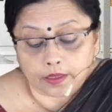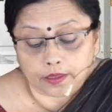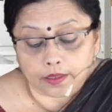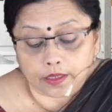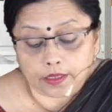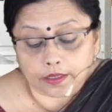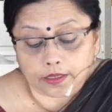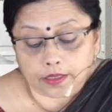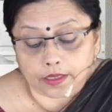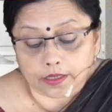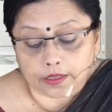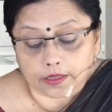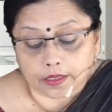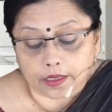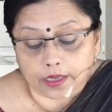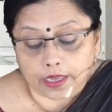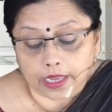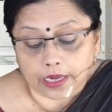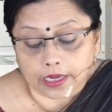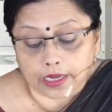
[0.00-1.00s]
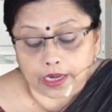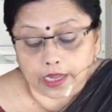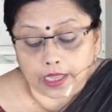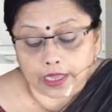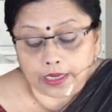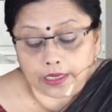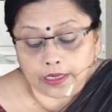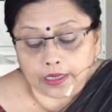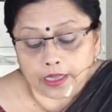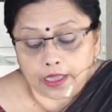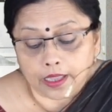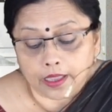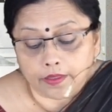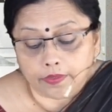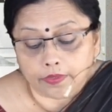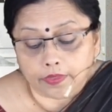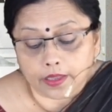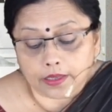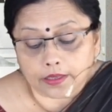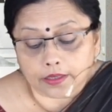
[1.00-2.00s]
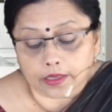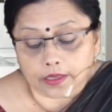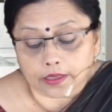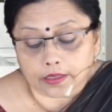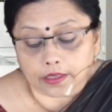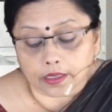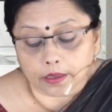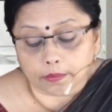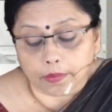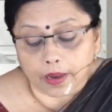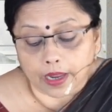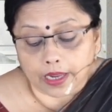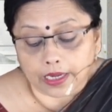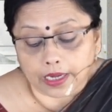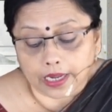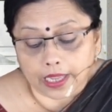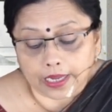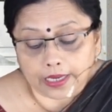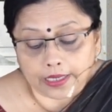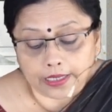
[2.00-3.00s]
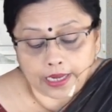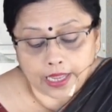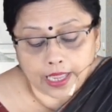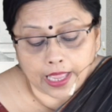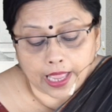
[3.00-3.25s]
this is the headline, this is the byline,